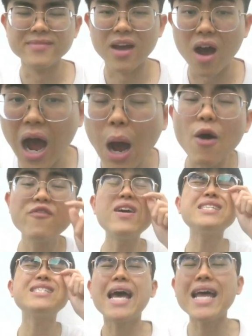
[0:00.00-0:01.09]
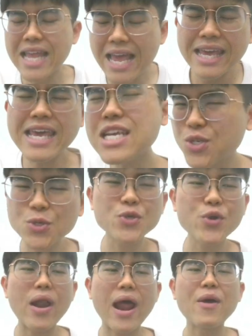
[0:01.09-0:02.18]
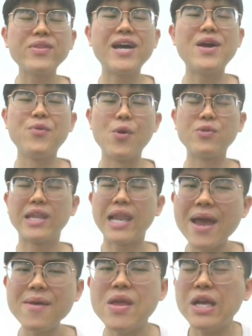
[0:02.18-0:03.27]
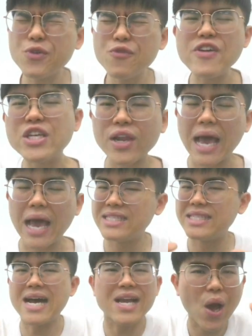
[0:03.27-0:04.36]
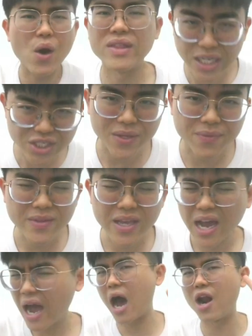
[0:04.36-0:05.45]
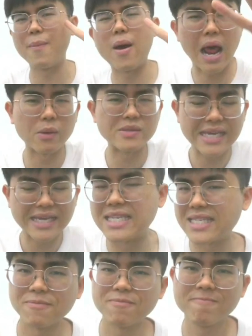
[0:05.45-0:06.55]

Our first step is to draw out the road line to visualize the condition. How about our second step?